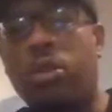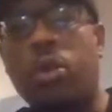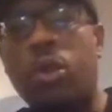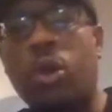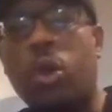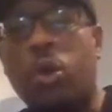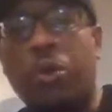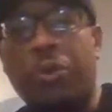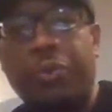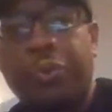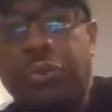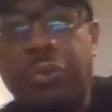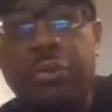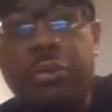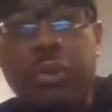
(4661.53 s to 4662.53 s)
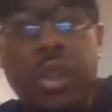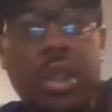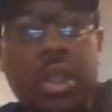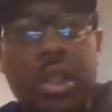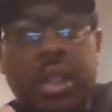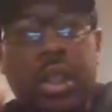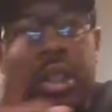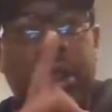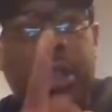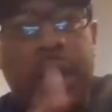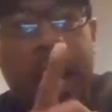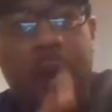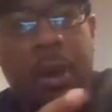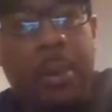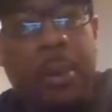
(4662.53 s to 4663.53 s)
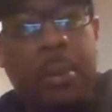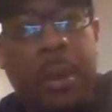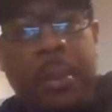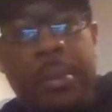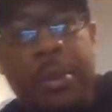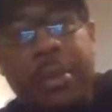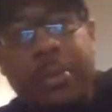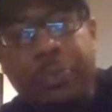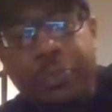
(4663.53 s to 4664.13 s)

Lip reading: Ooh, now I remember.